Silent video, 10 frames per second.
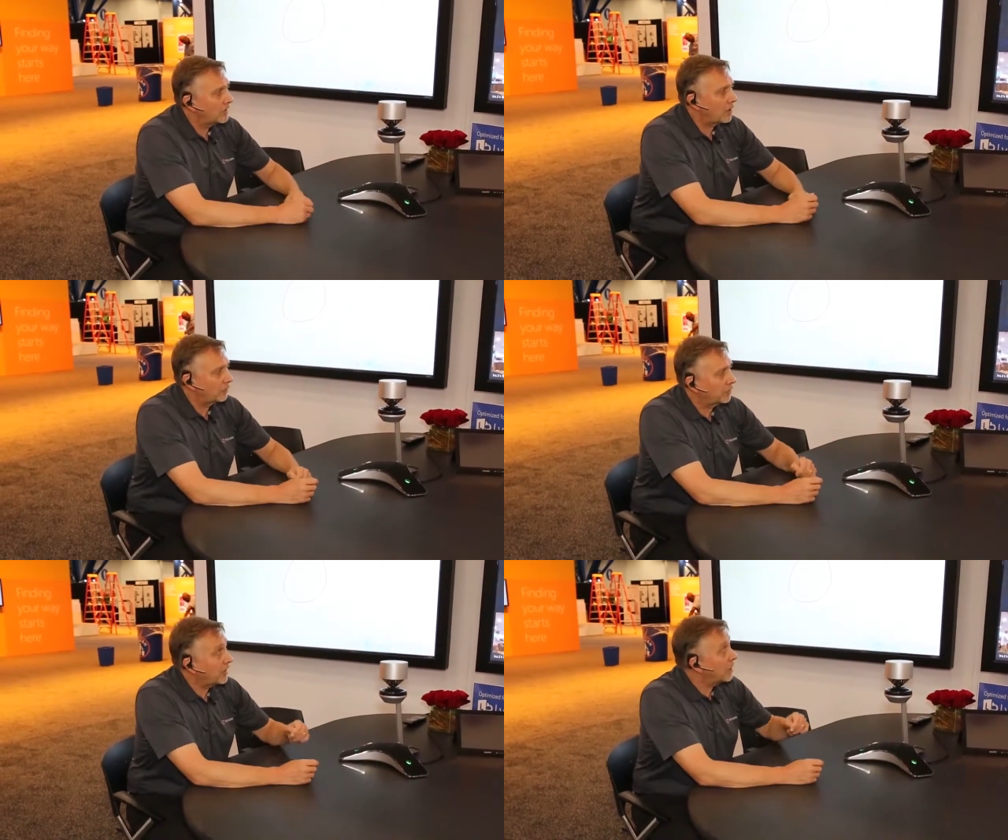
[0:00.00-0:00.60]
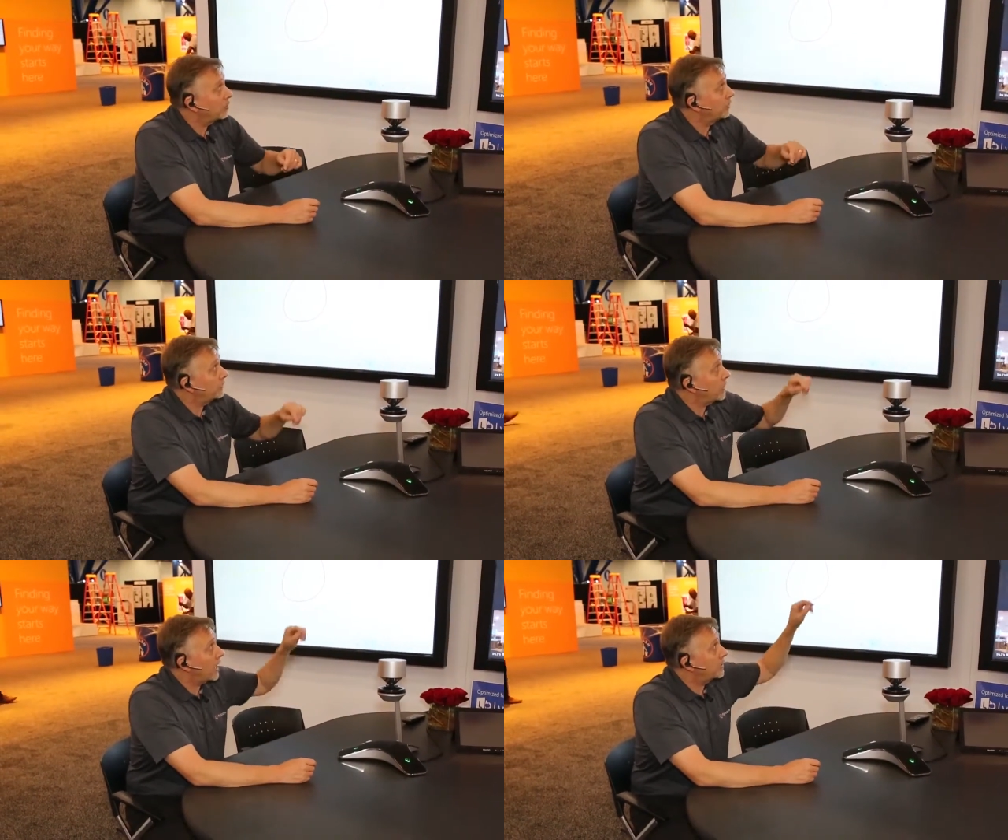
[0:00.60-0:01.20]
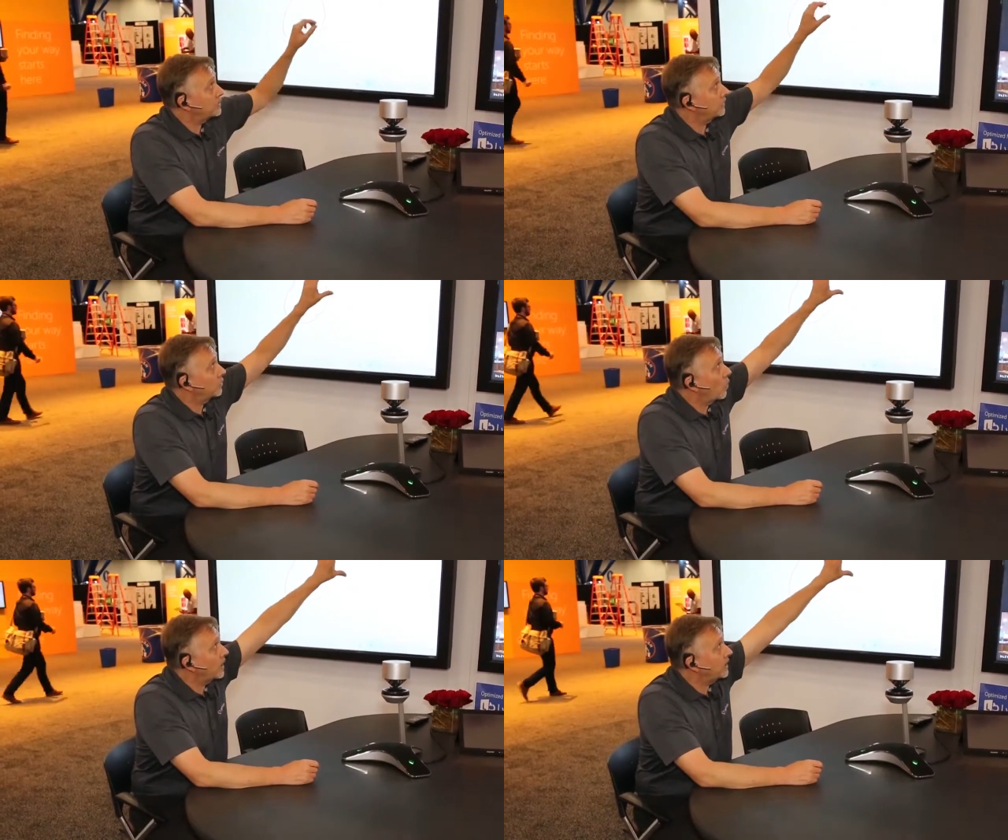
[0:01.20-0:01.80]
Now, for example, if you had
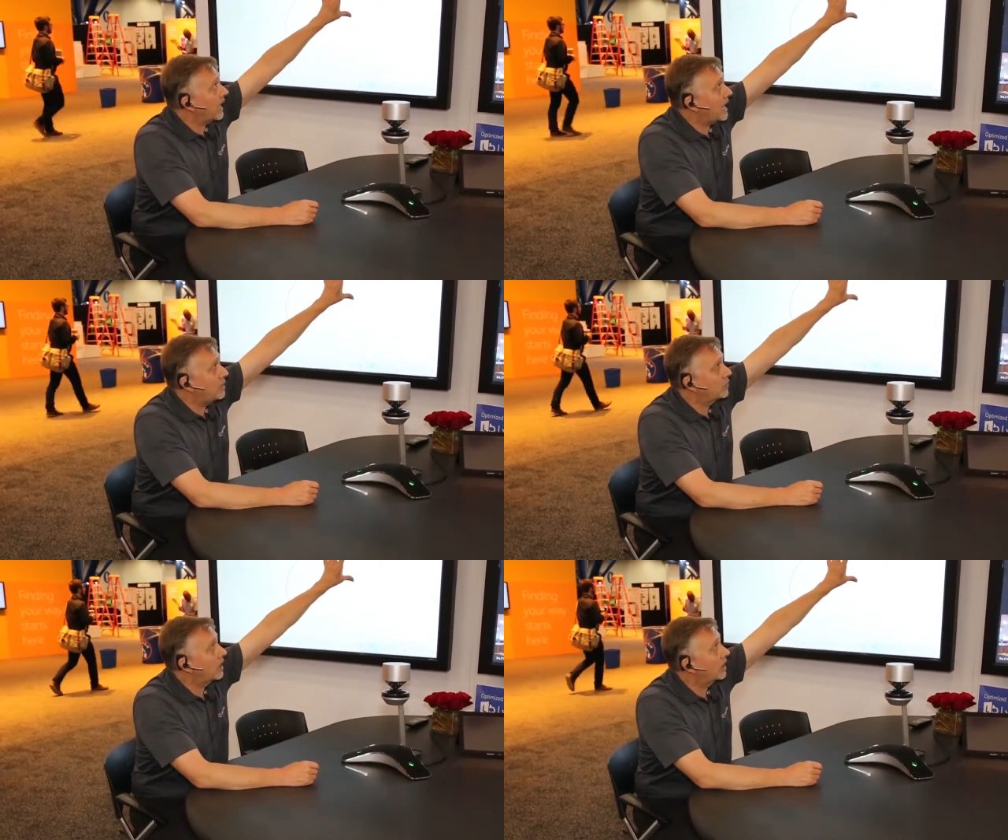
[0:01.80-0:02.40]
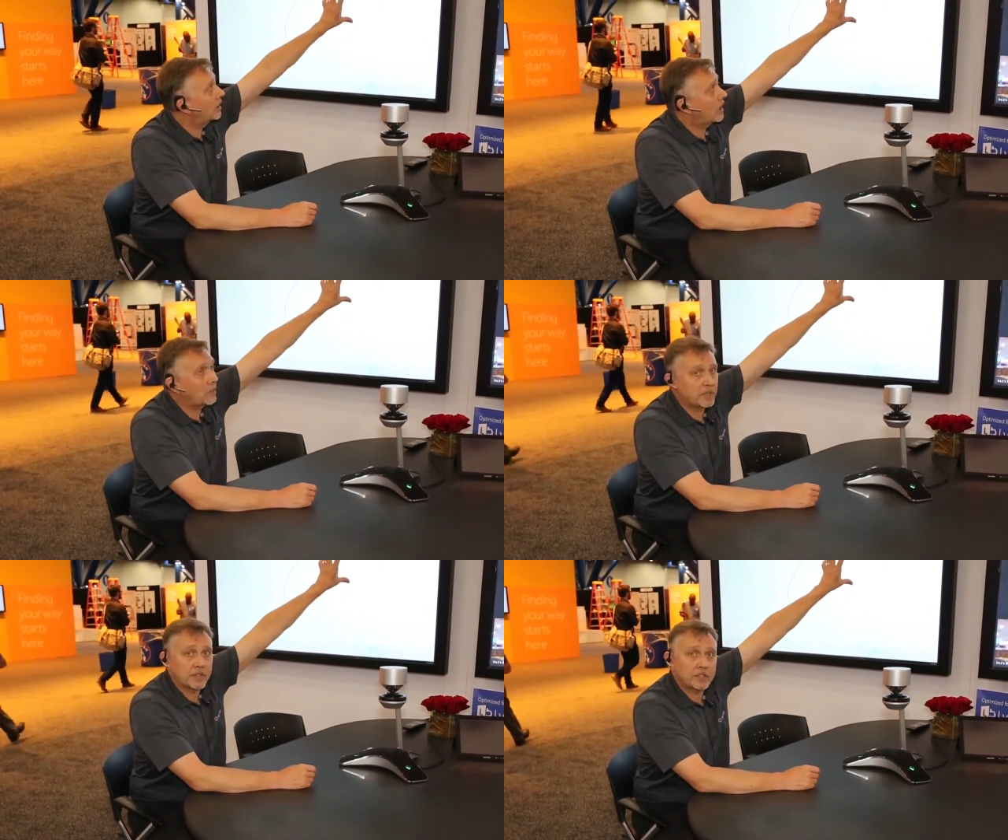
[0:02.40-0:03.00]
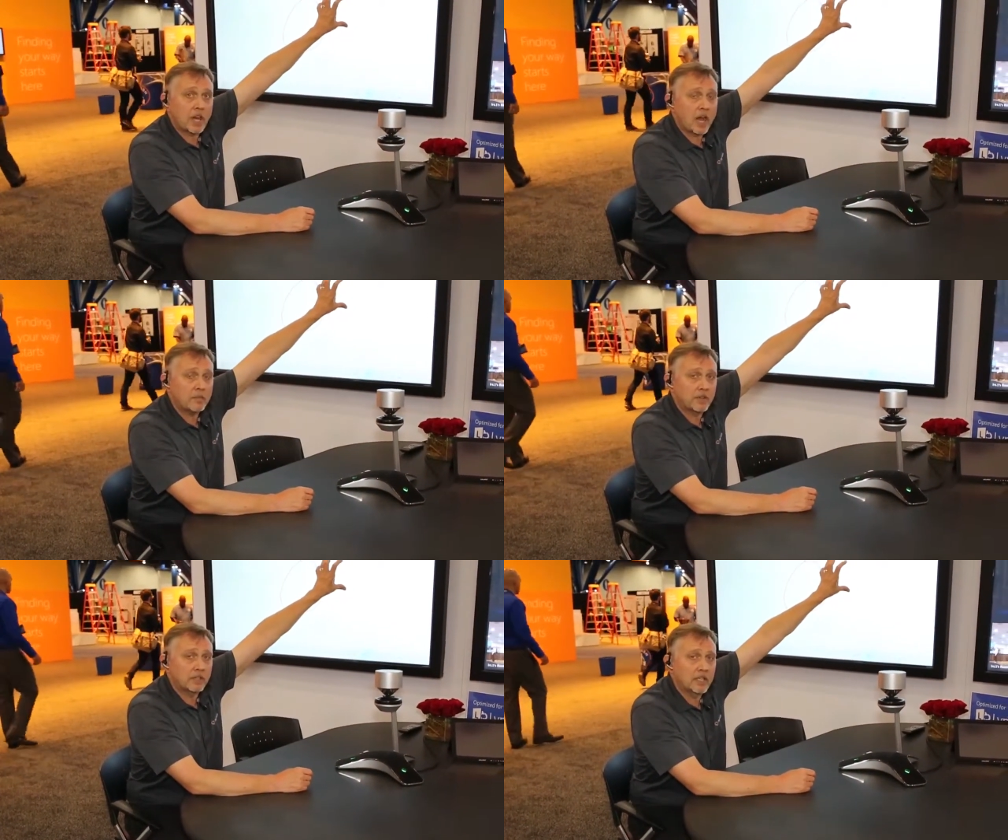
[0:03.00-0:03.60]
just one camera up at the
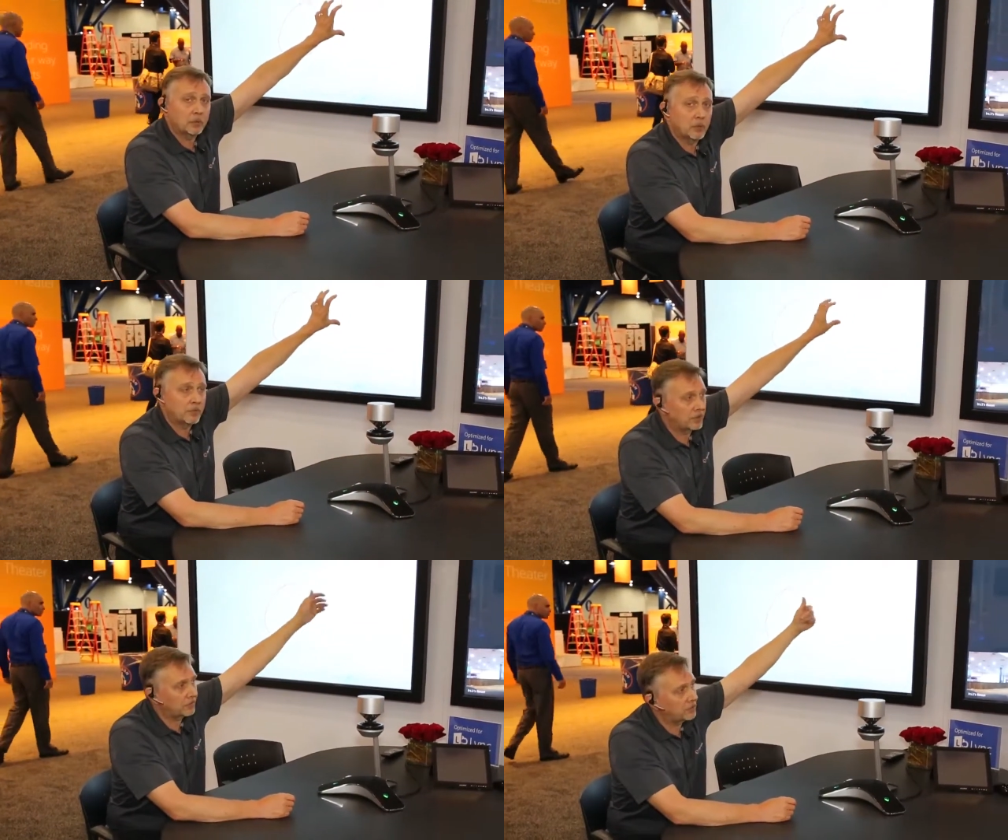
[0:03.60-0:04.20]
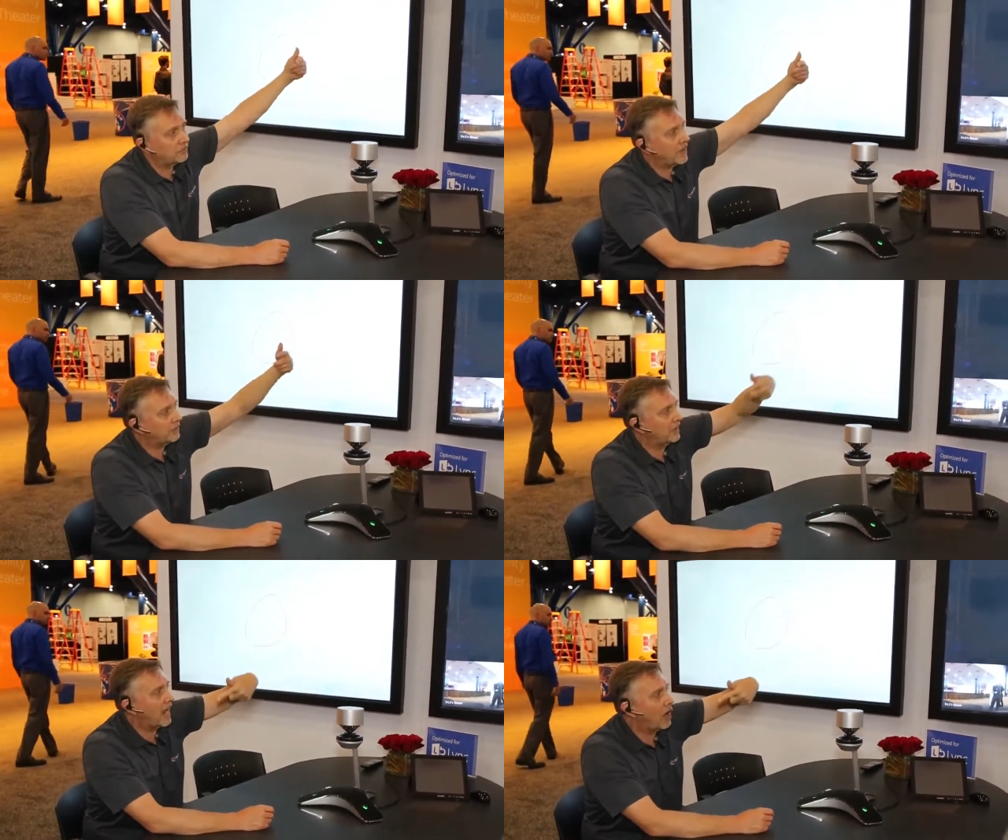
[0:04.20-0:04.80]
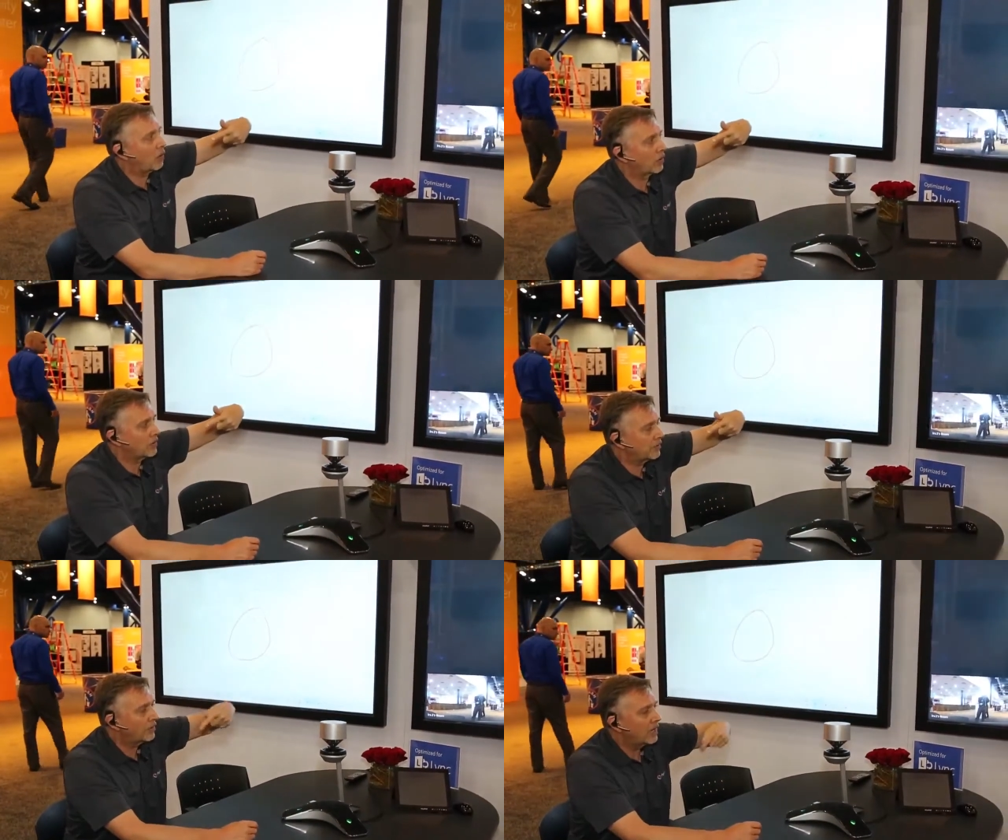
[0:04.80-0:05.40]
top of the Link room system facing
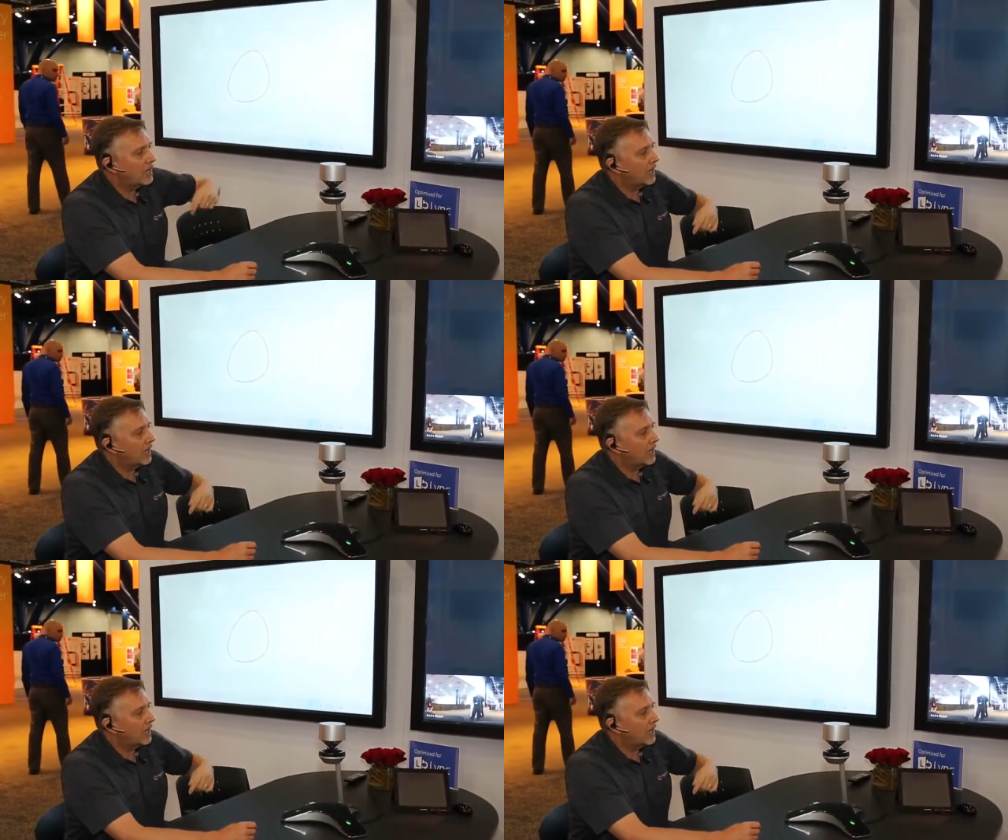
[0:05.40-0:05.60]
outwards,